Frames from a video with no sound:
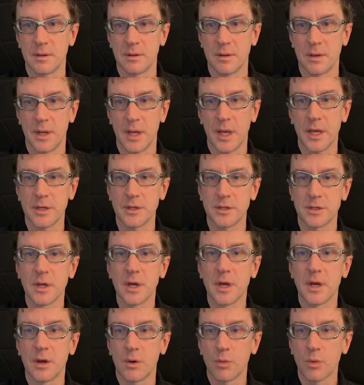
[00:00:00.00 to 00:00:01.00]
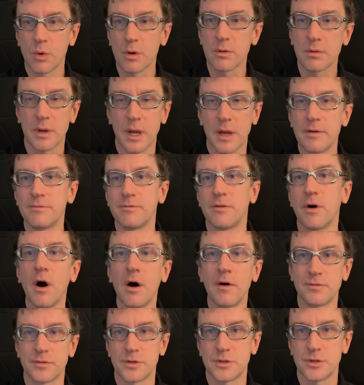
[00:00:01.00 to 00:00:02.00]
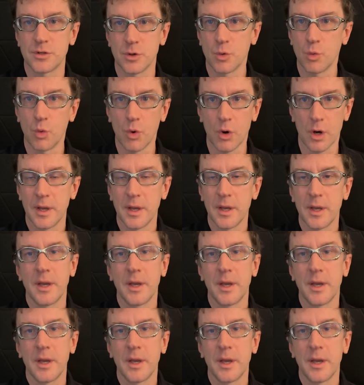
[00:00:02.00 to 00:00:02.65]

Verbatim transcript: and we're evolved to work.